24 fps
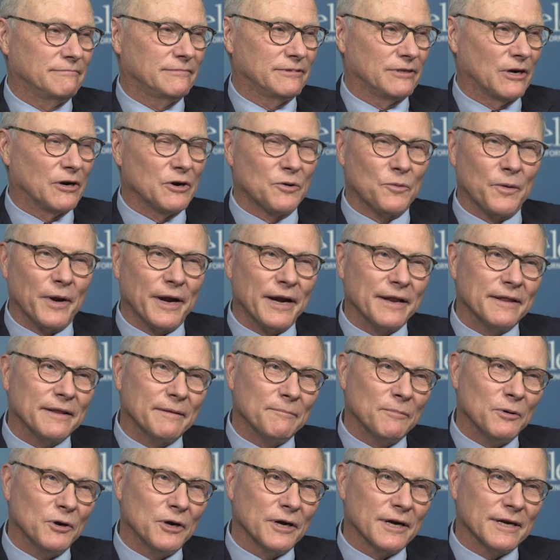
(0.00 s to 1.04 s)
started reading the
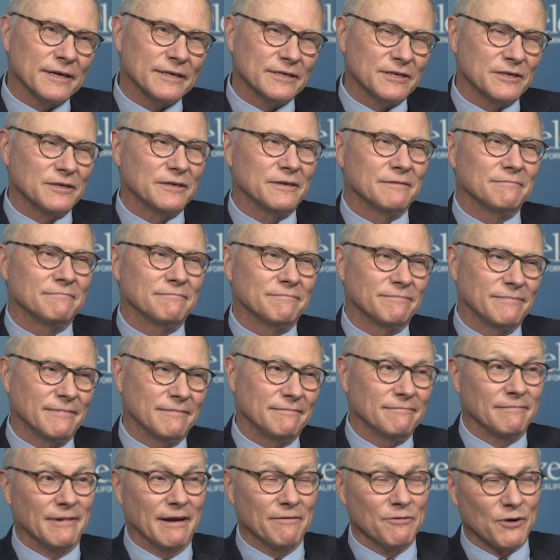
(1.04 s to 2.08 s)
book to
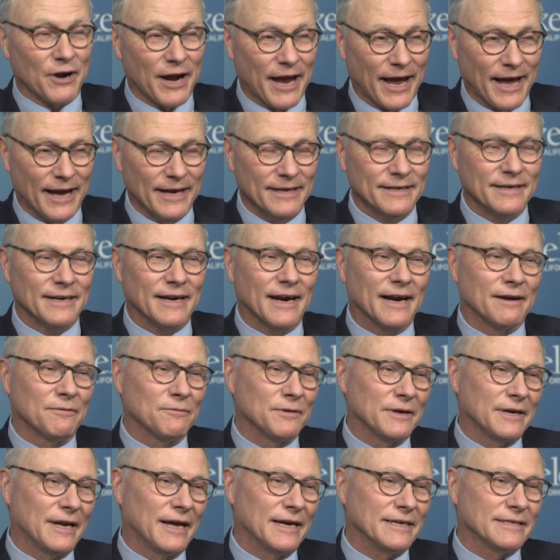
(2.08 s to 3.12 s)
give her a hand, and I
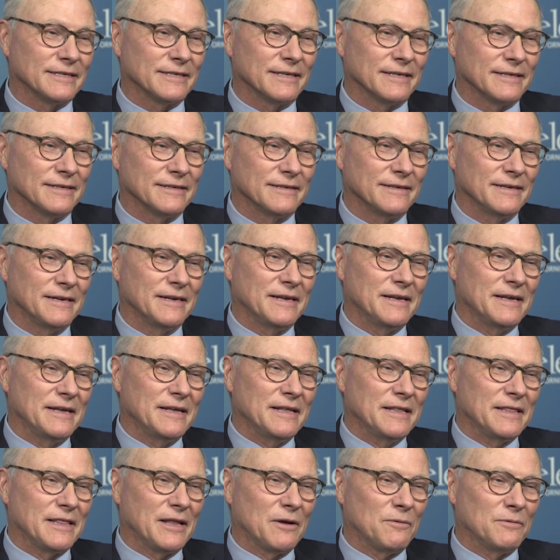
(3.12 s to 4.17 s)
realized that
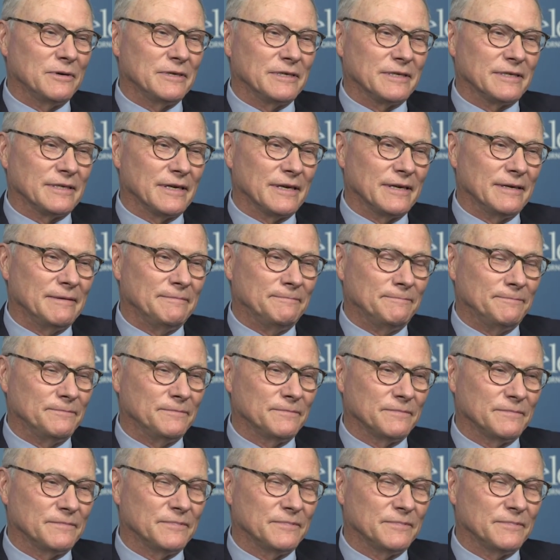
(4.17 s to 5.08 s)
there was some